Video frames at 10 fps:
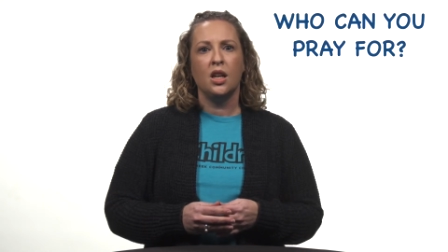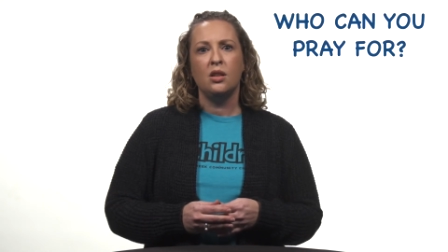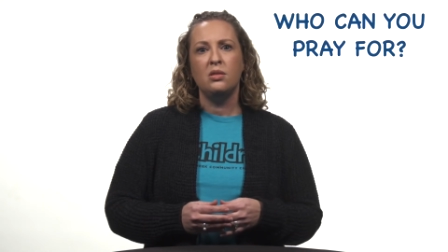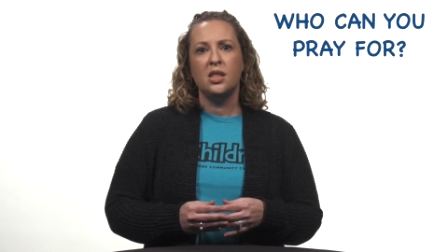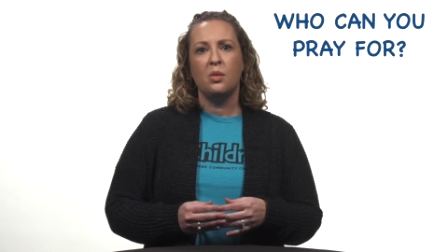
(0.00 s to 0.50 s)

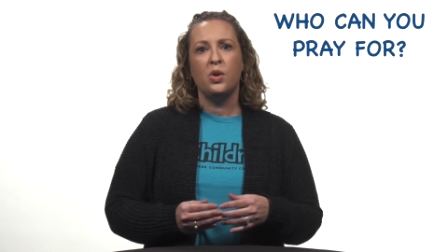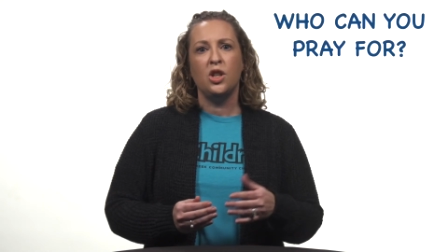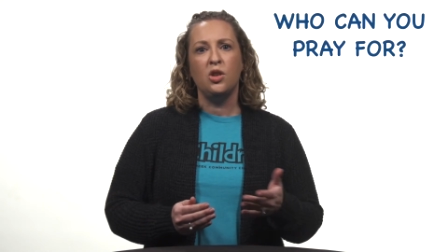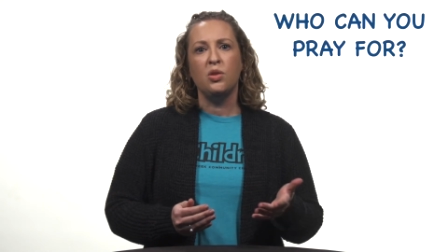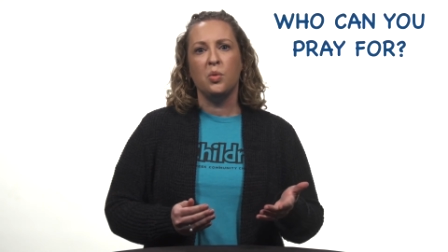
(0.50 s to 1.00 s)
Who's someone
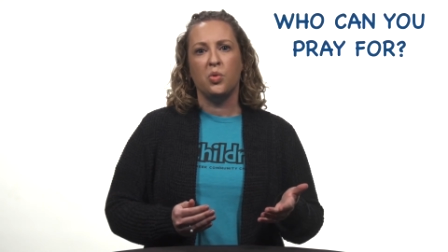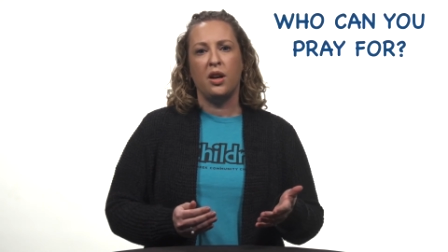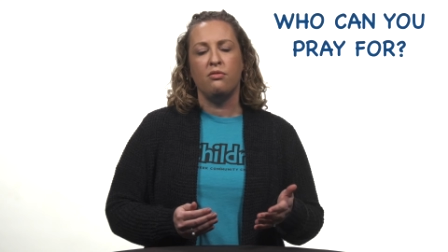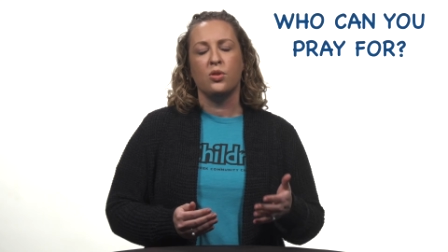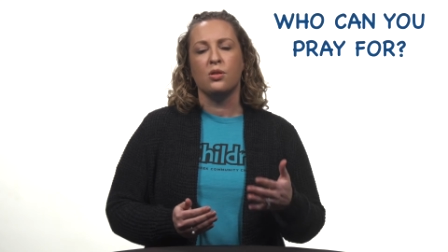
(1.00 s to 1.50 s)
you could
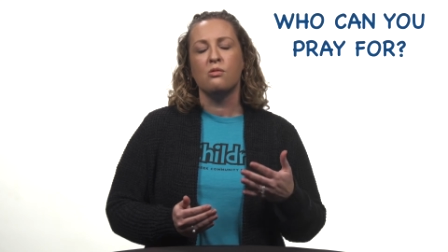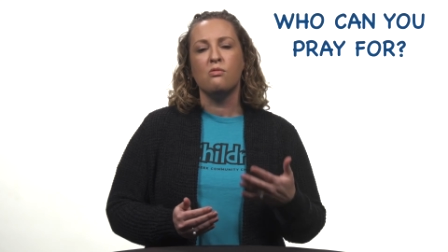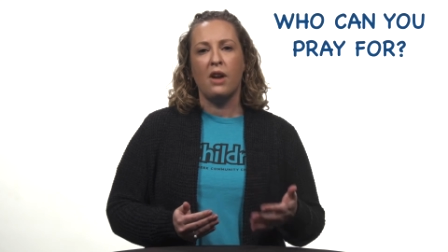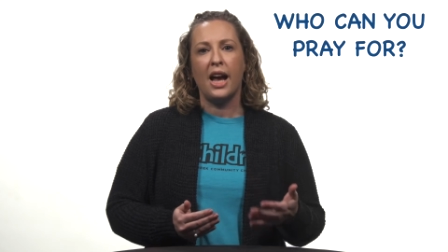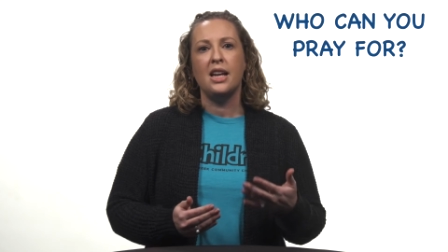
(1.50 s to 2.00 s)
pray for
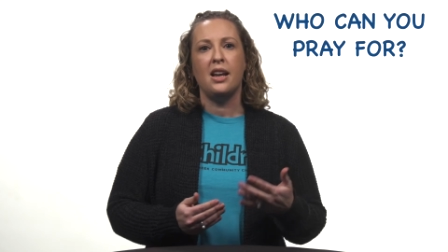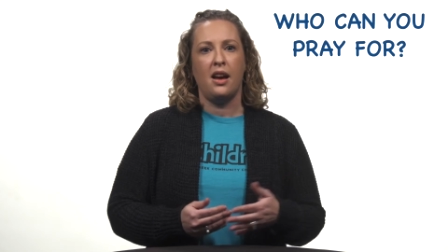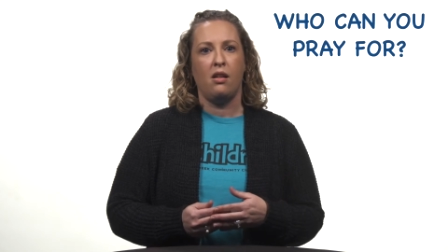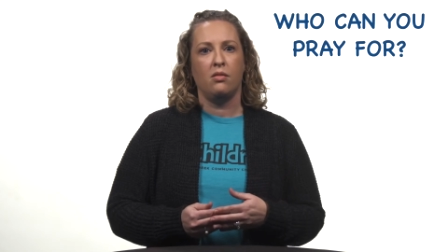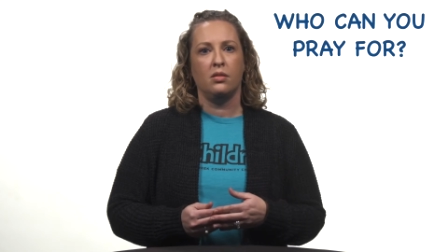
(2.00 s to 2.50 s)
right
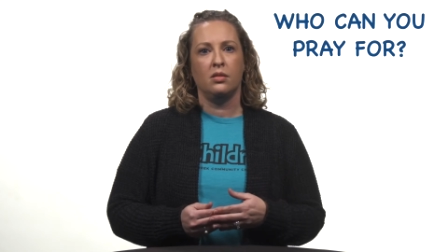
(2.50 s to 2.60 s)
now?